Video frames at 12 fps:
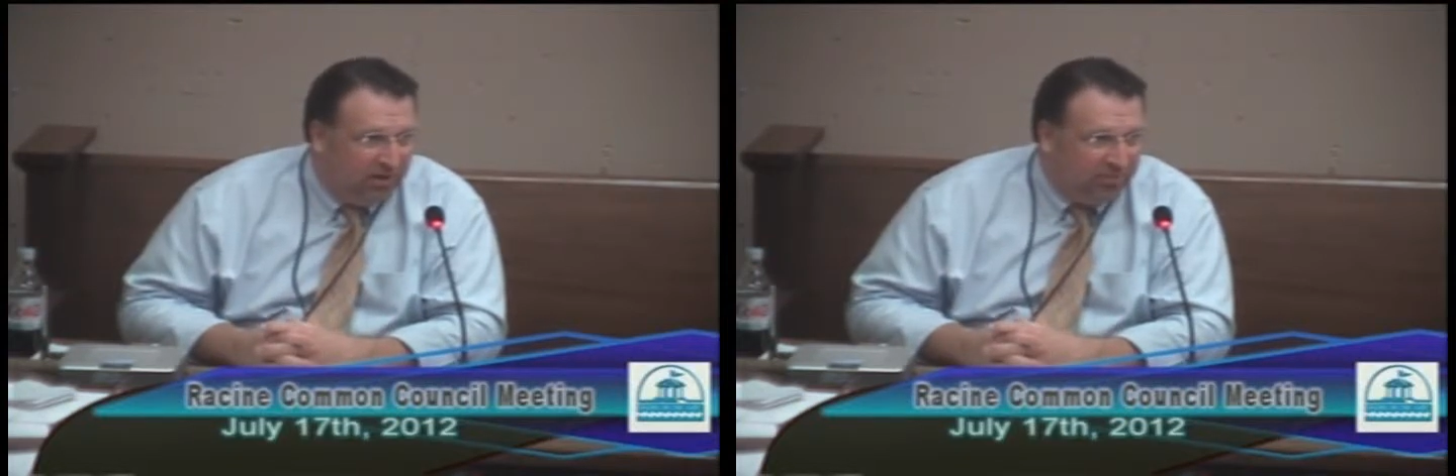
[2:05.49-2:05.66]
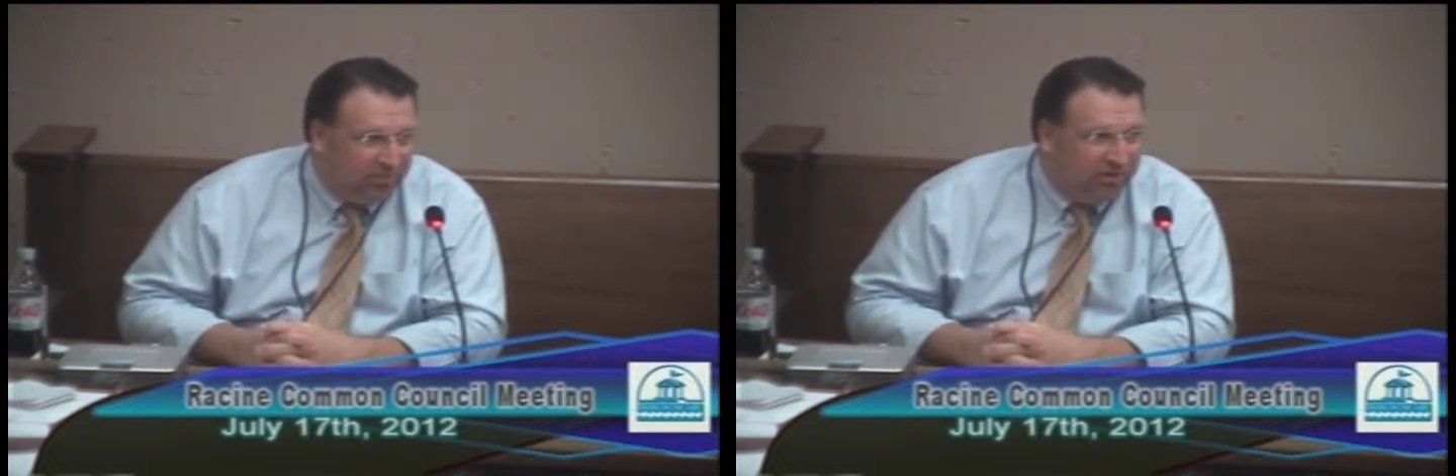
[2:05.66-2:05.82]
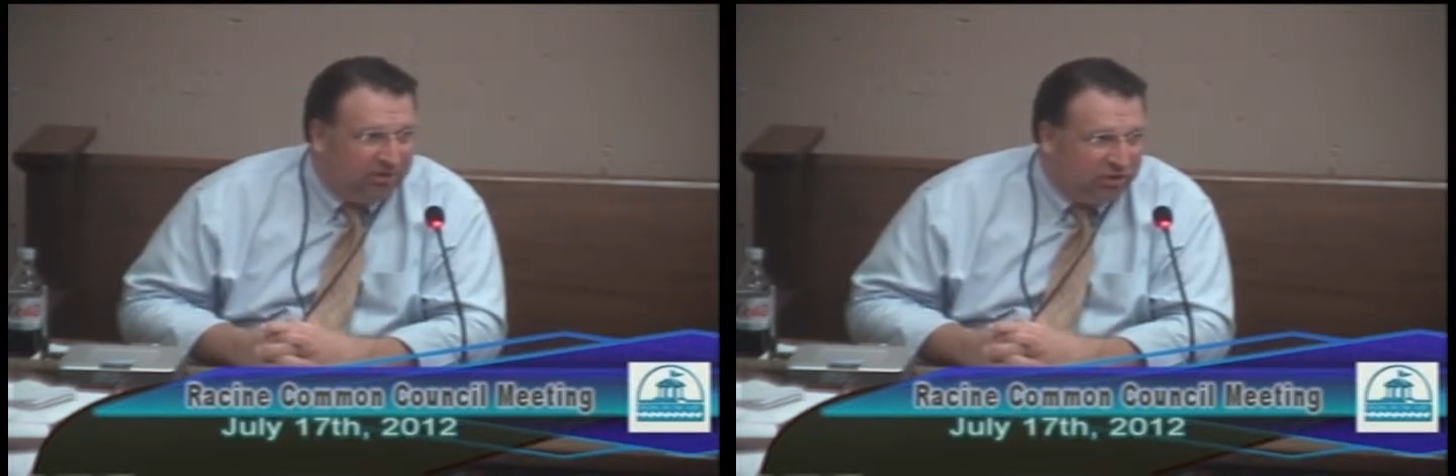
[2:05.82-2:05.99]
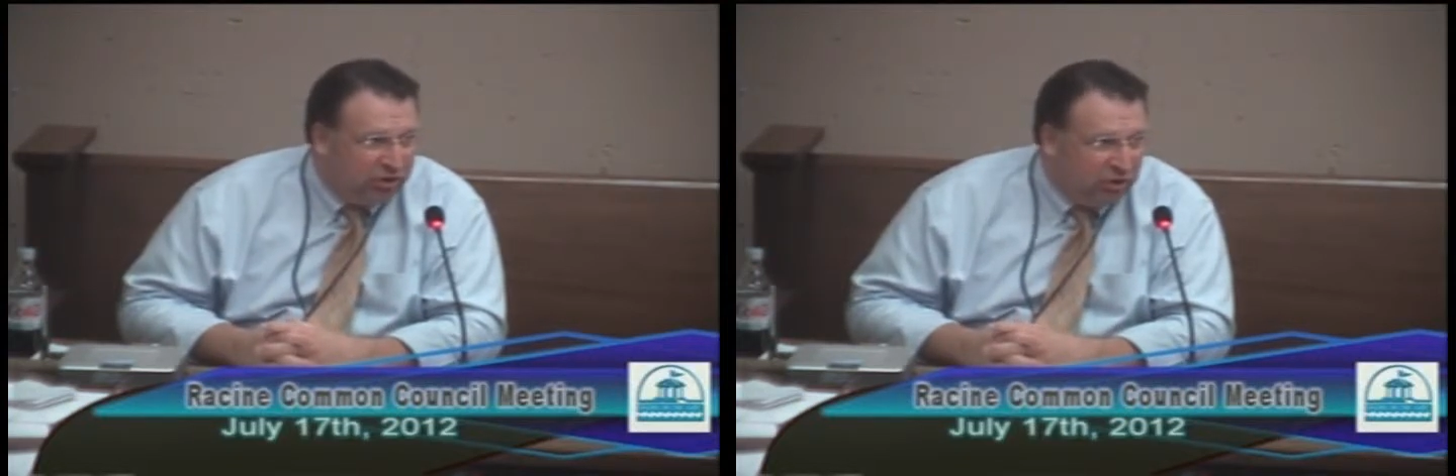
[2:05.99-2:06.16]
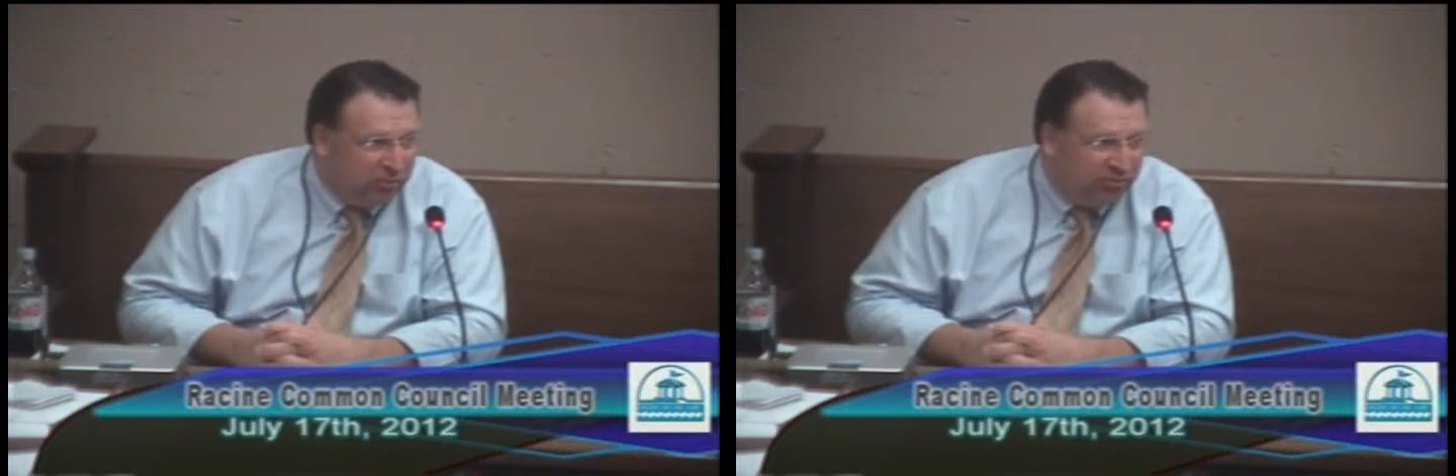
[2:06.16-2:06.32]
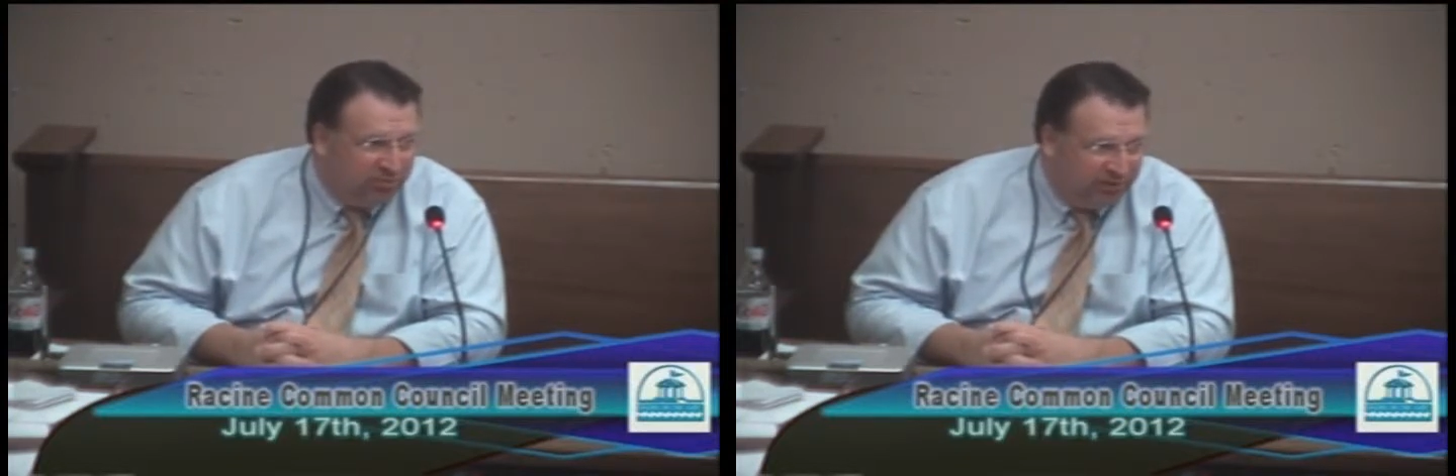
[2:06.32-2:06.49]

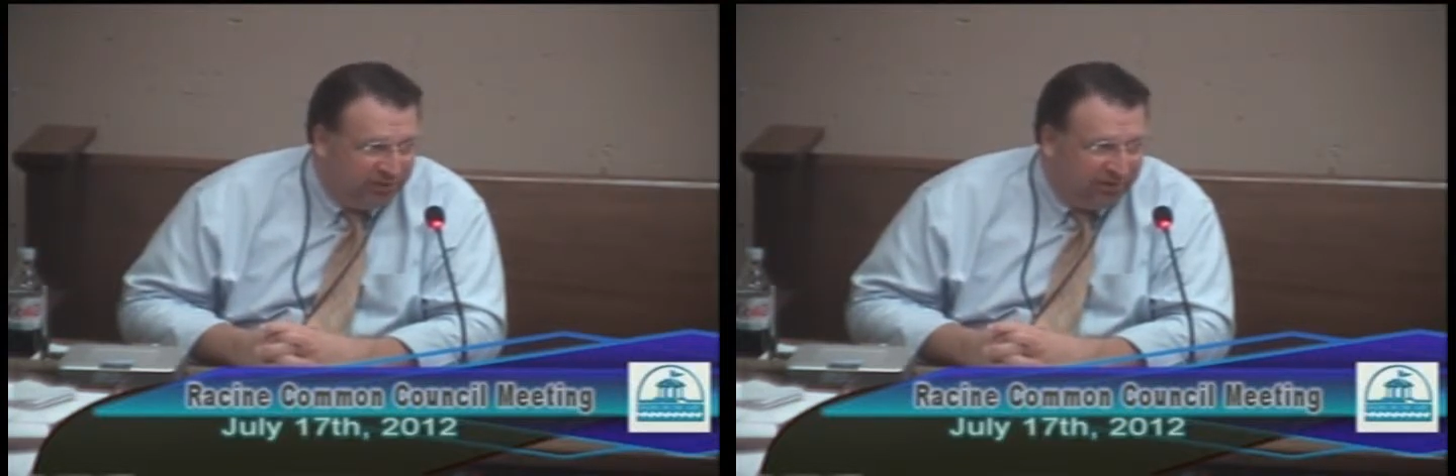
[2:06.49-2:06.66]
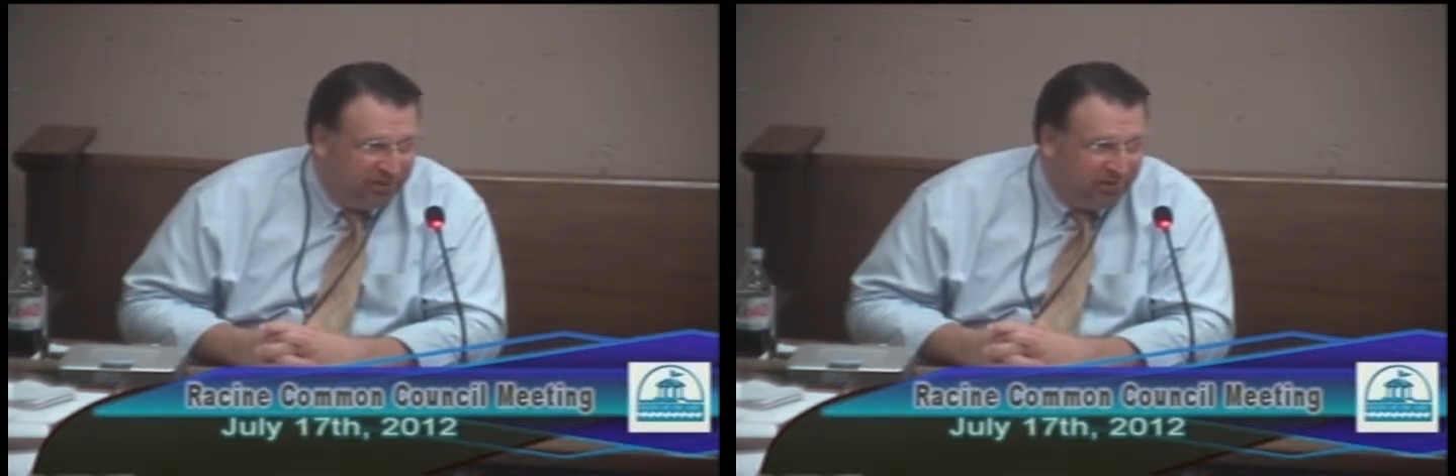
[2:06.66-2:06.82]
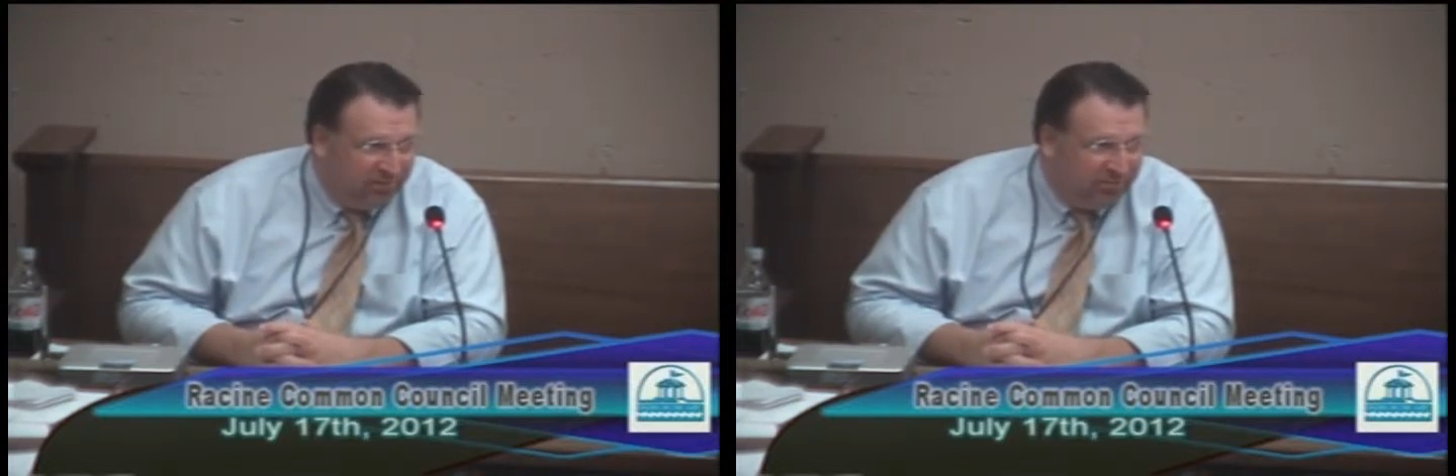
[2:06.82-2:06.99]
presumably